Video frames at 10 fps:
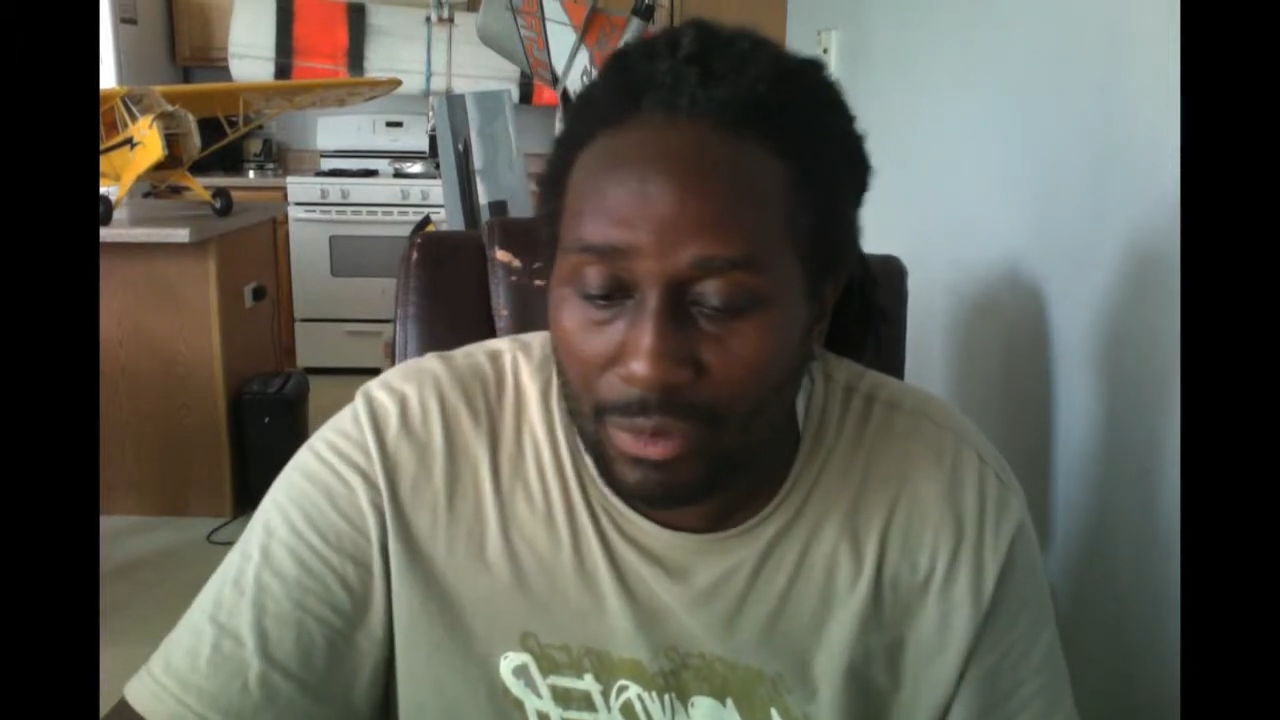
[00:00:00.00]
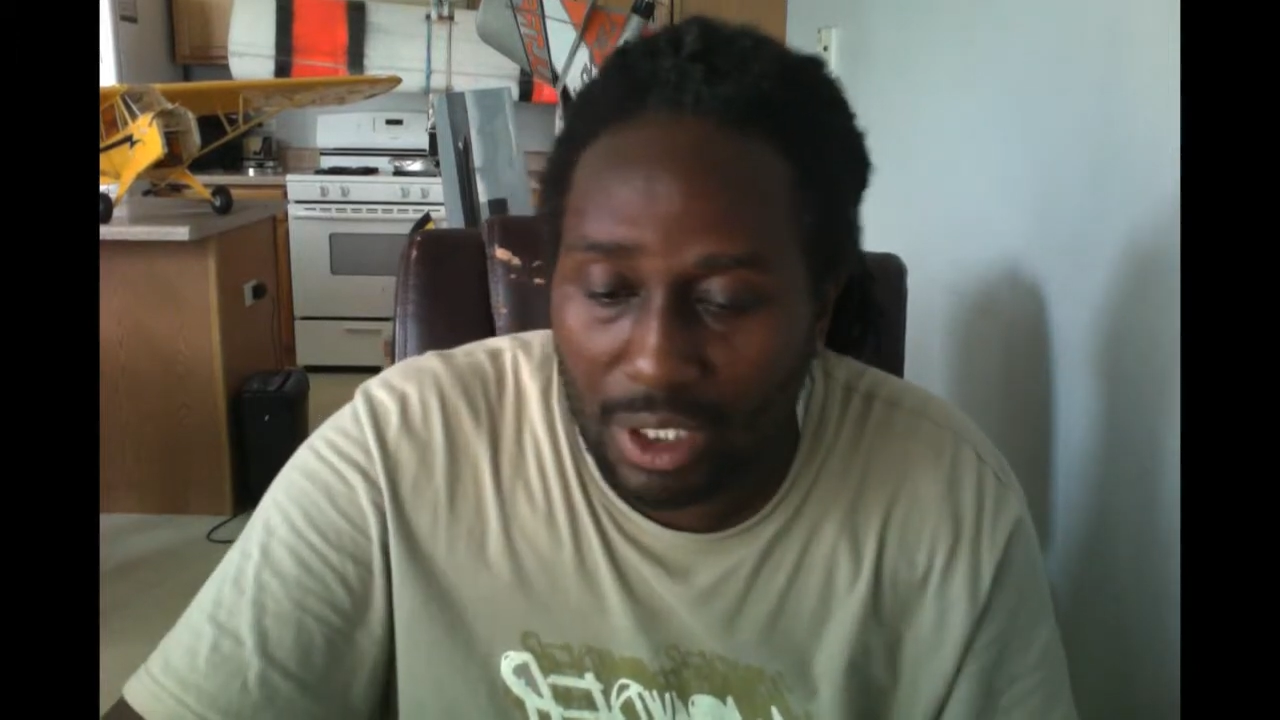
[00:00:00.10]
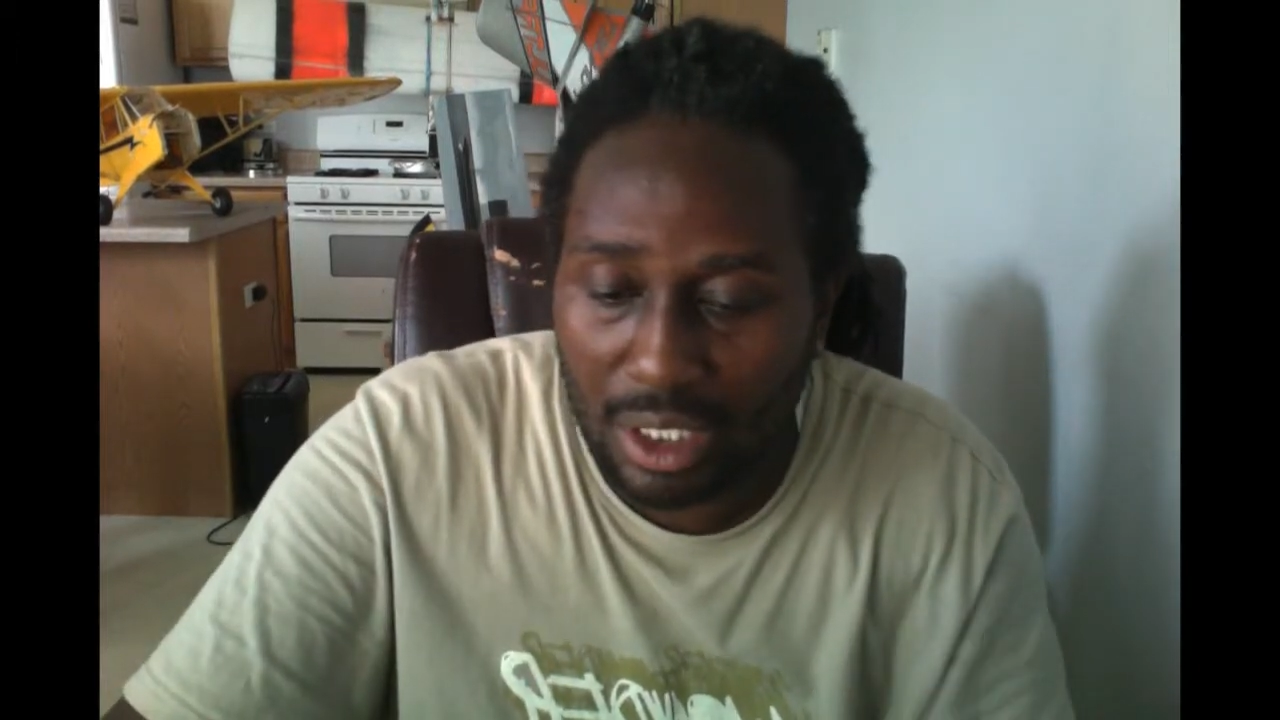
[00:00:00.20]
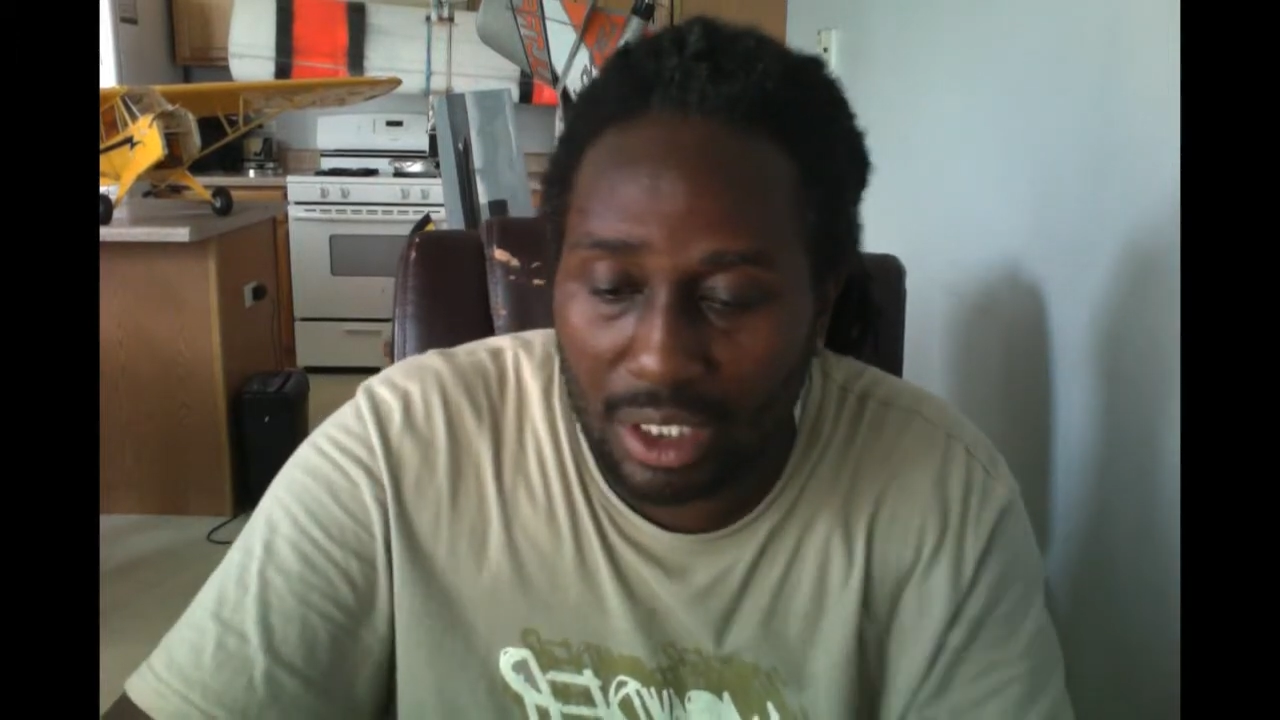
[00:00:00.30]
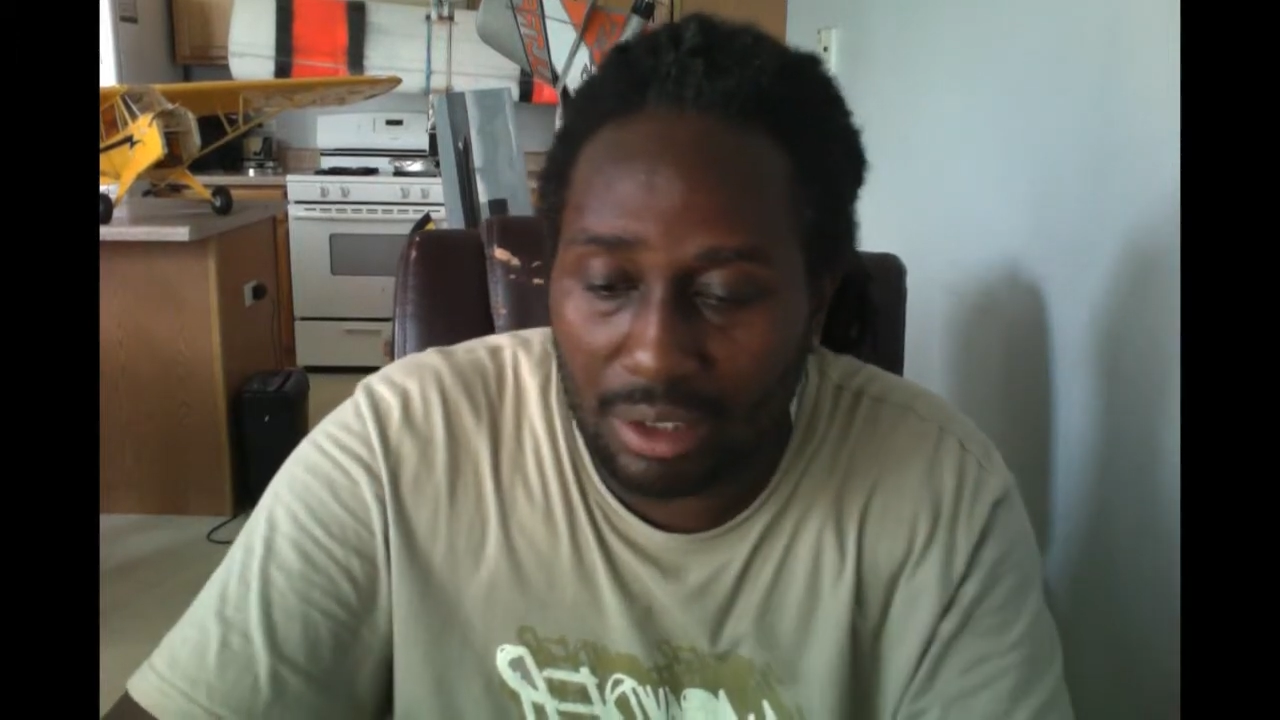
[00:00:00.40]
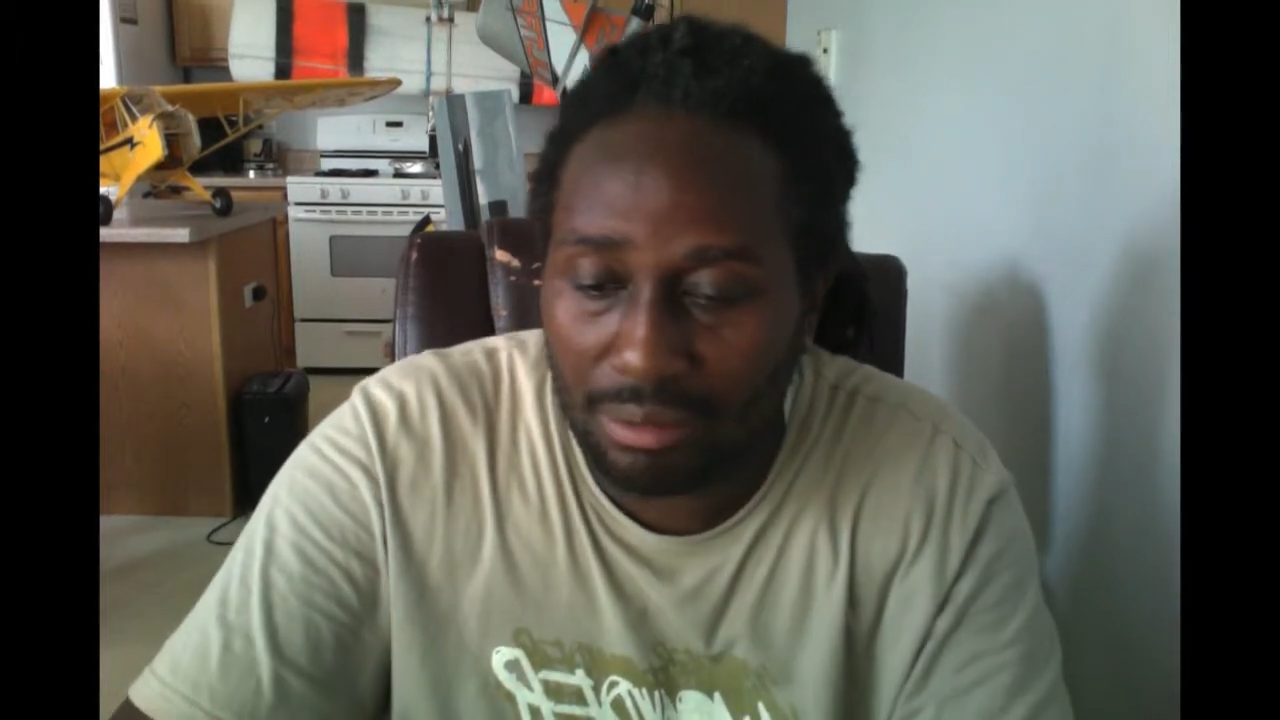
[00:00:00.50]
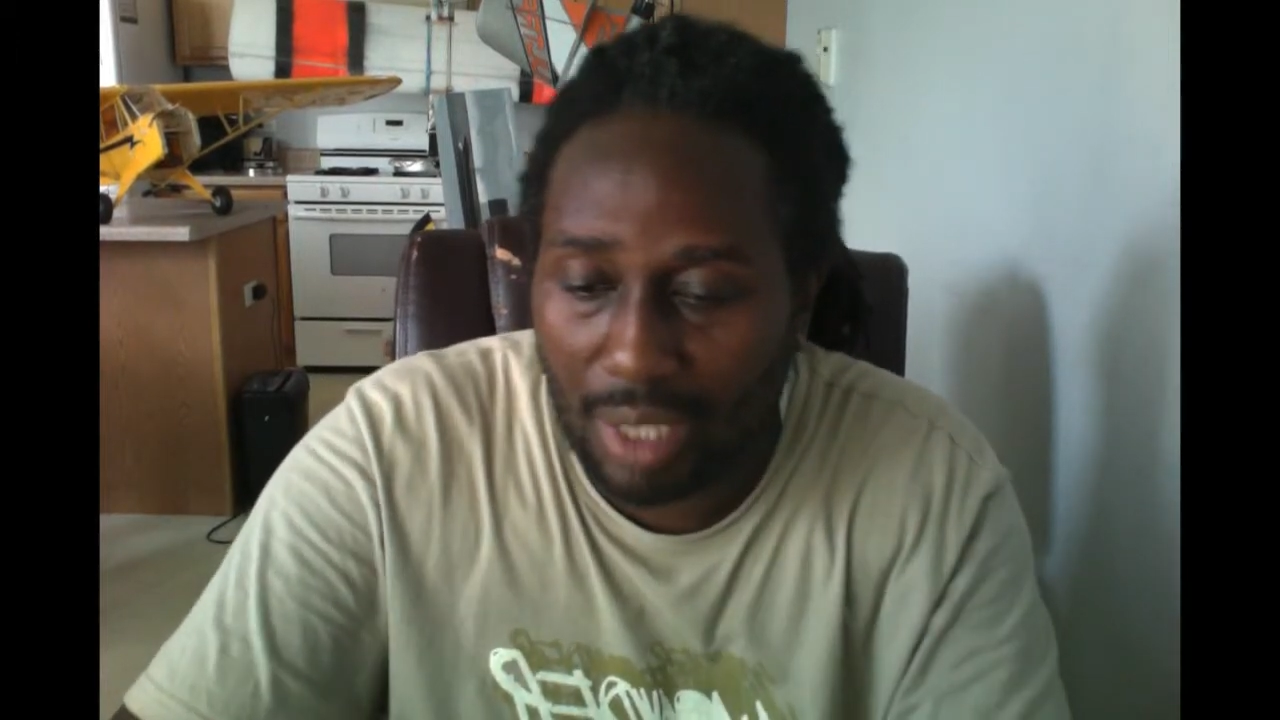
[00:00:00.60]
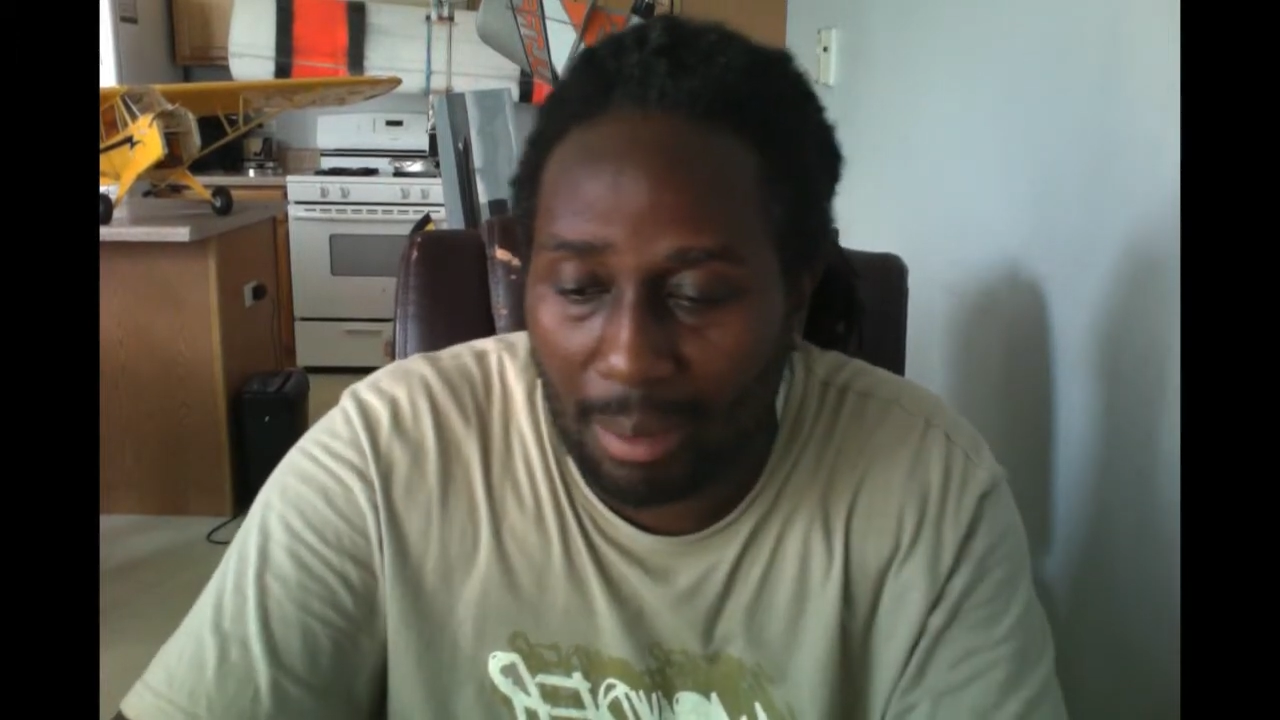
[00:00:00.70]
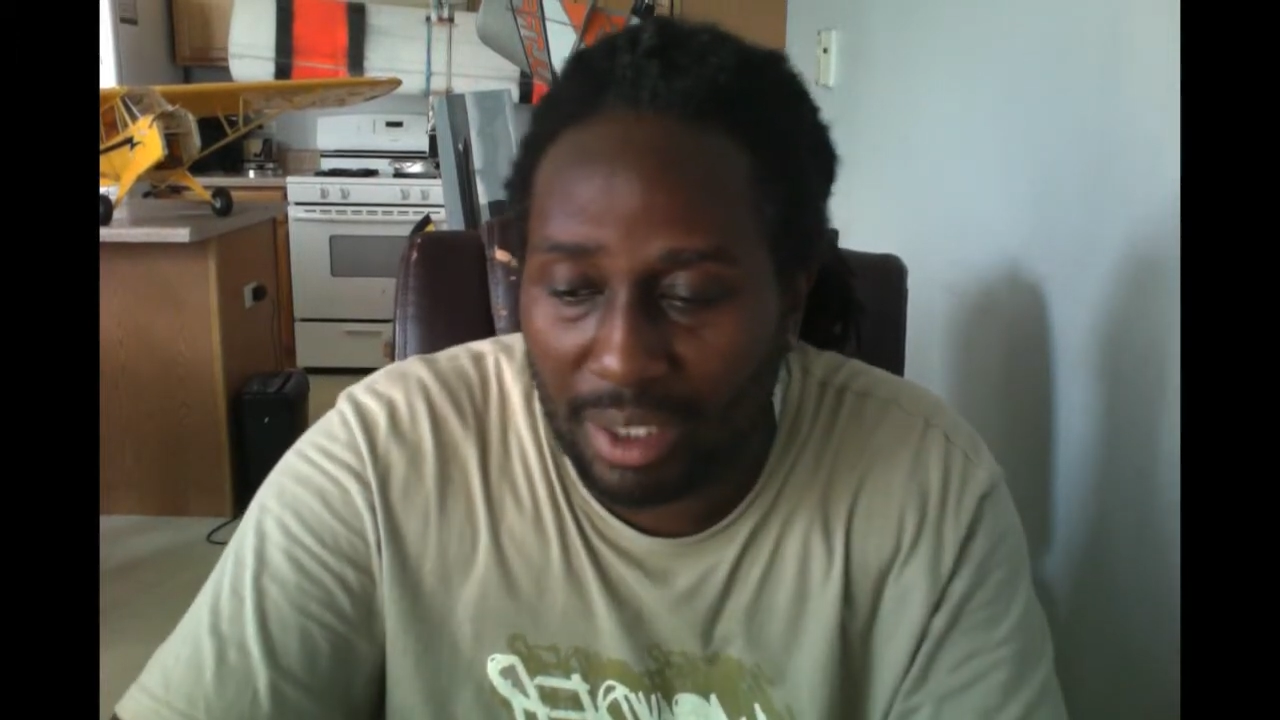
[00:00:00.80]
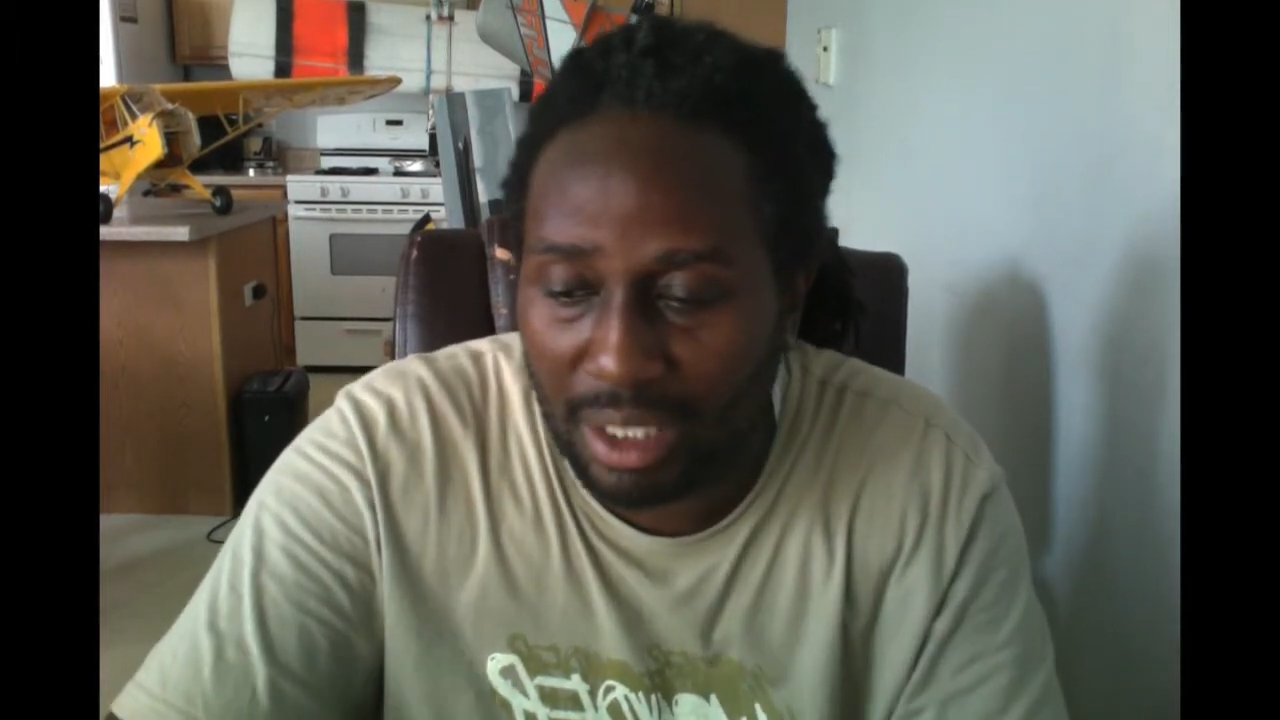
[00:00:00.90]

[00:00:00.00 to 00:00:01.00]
Uh, I'm gonna